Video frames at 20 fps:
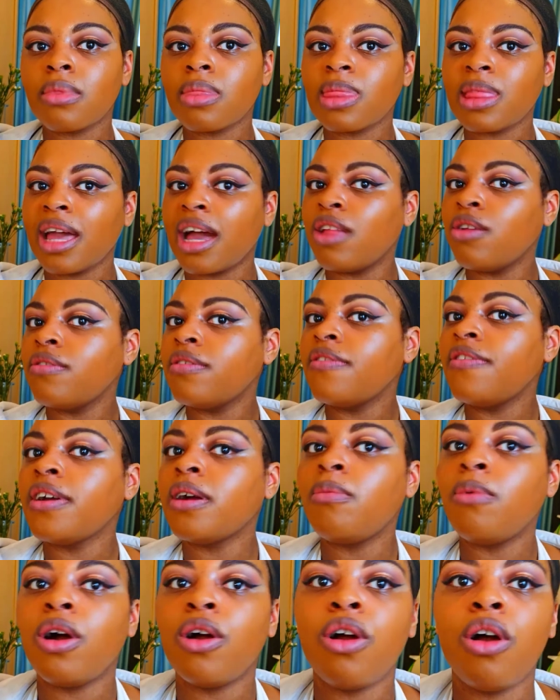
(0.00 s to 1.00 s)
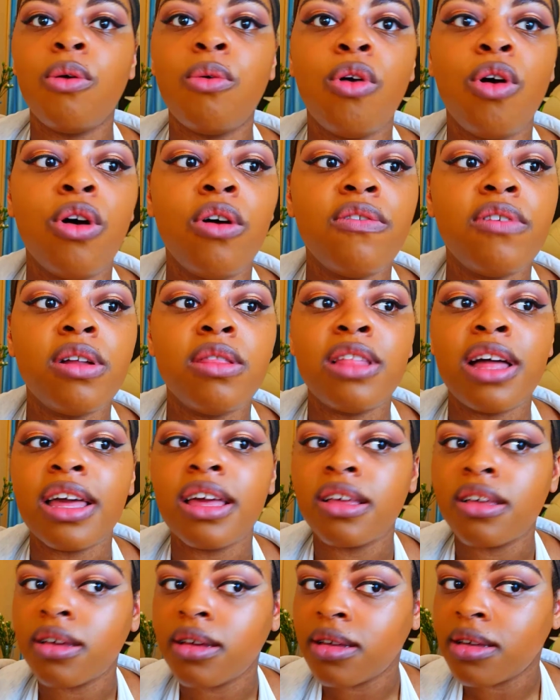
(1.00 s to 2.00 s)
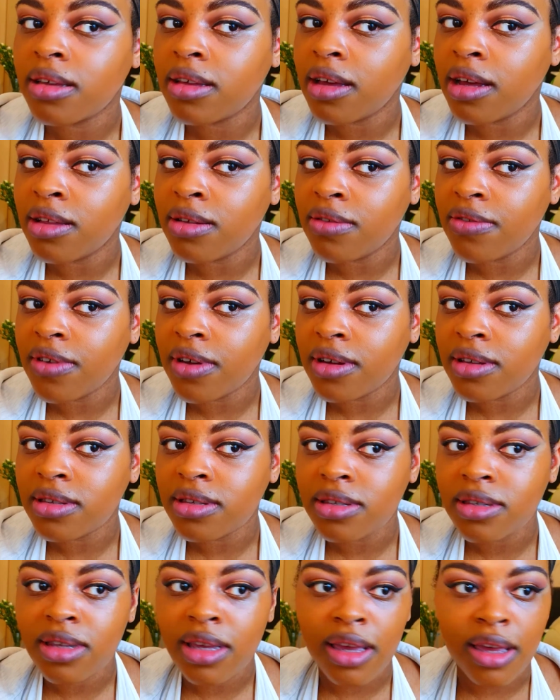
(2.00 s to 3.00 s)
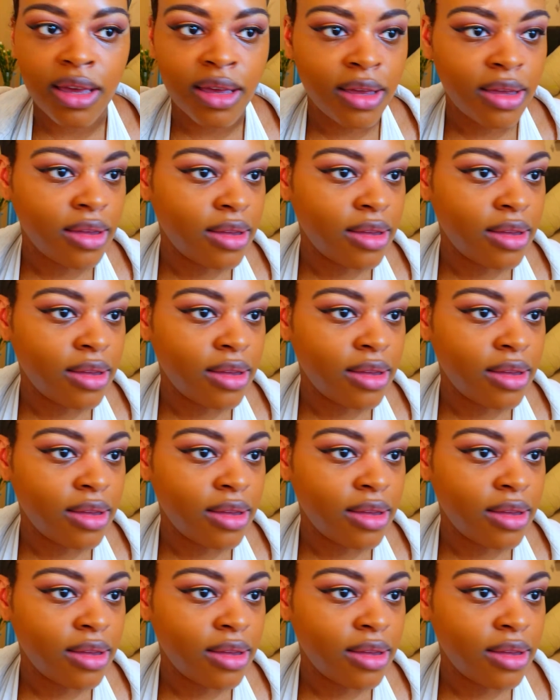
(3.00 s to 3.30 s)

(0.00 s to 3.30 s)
Like, I don't even think I want to go over, like, I don't know if y'all can see